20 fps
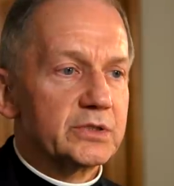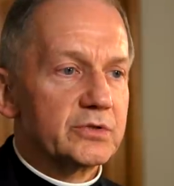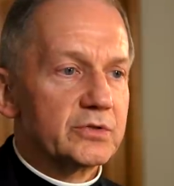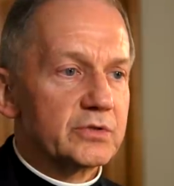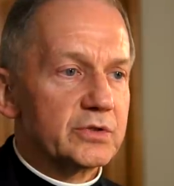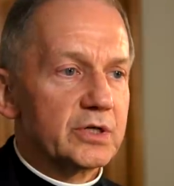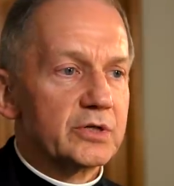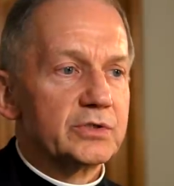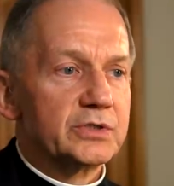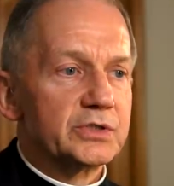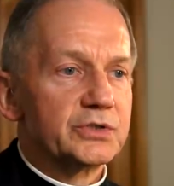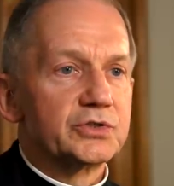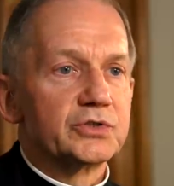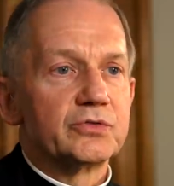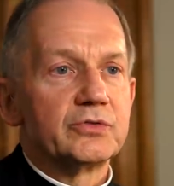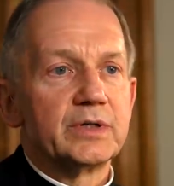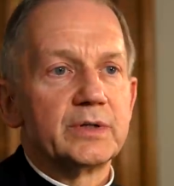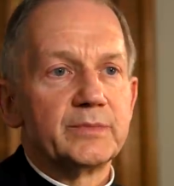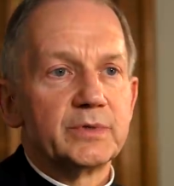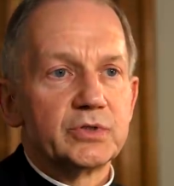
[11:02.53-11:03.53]
either their
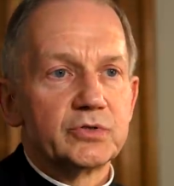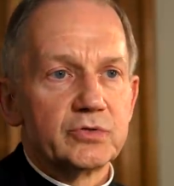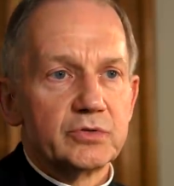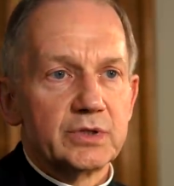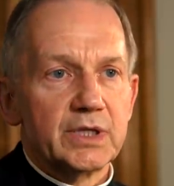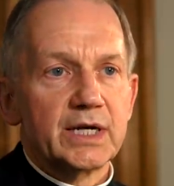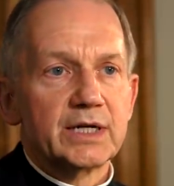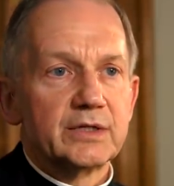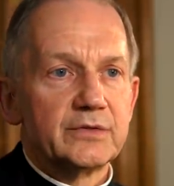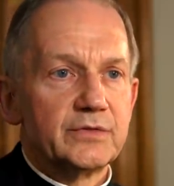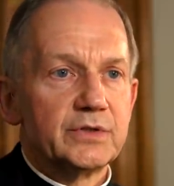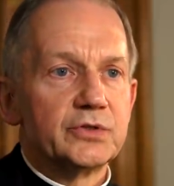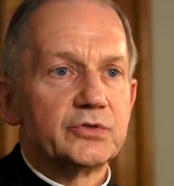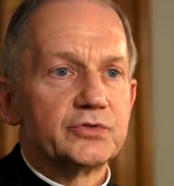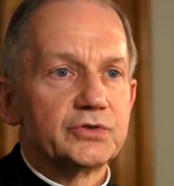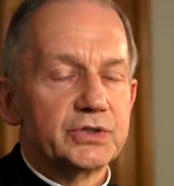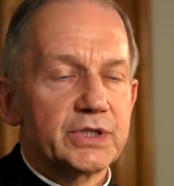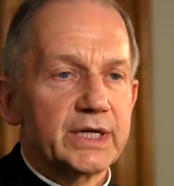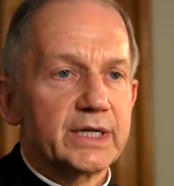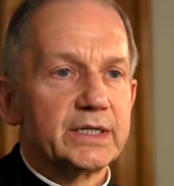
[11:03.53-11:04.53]
disagreement or lack of
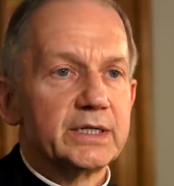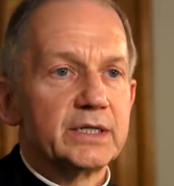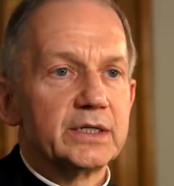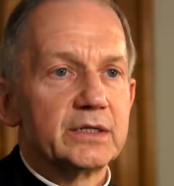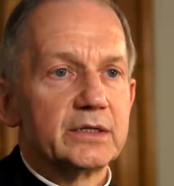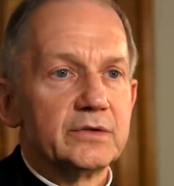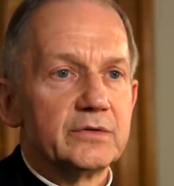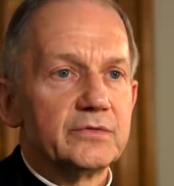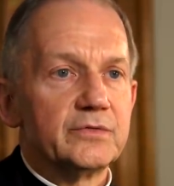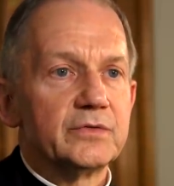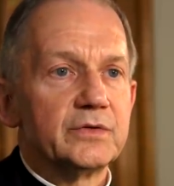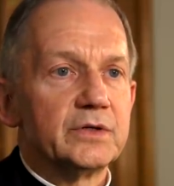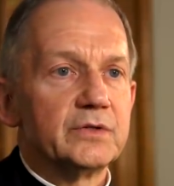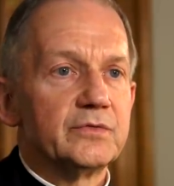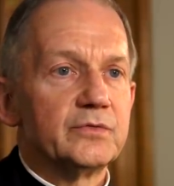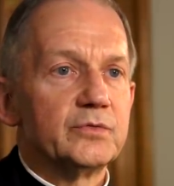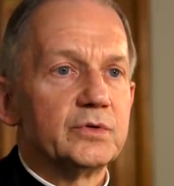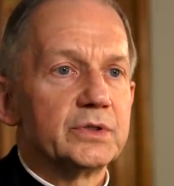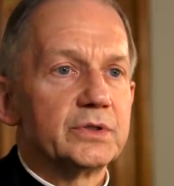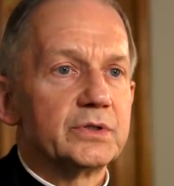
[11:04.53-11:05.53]
understanding
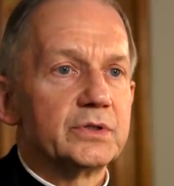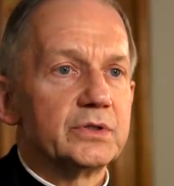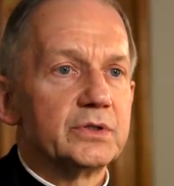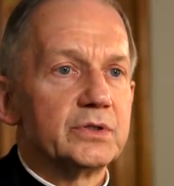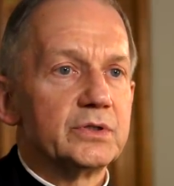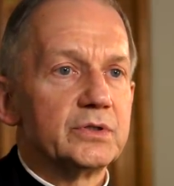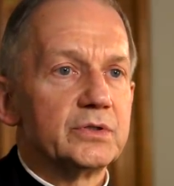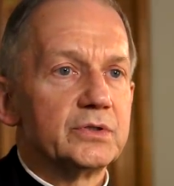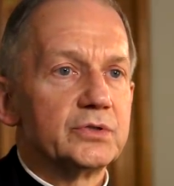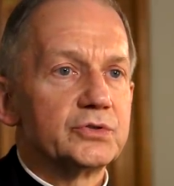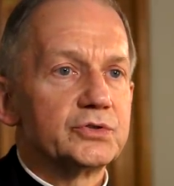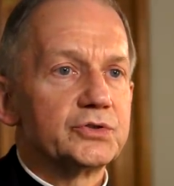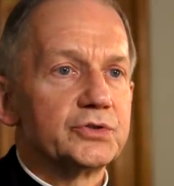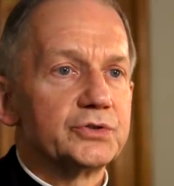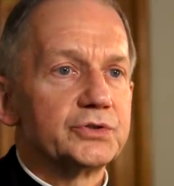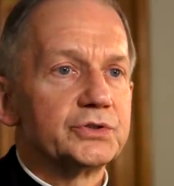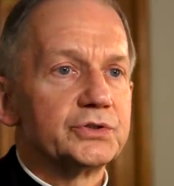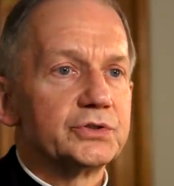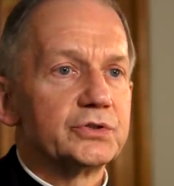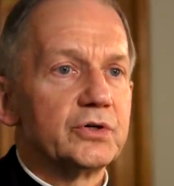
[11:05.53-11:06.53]
of what the
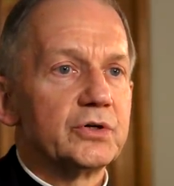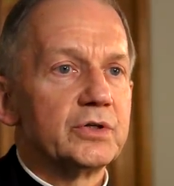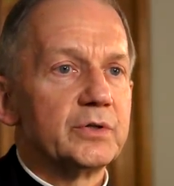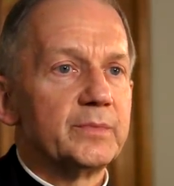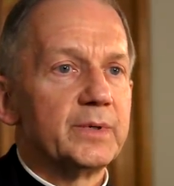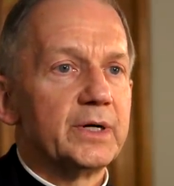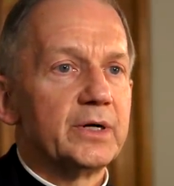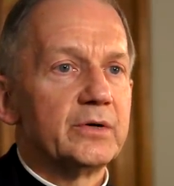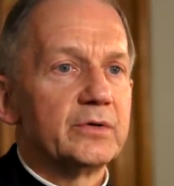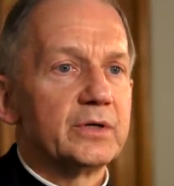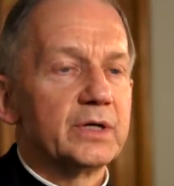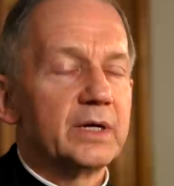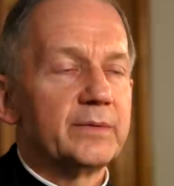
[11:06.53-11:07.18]
church is all about.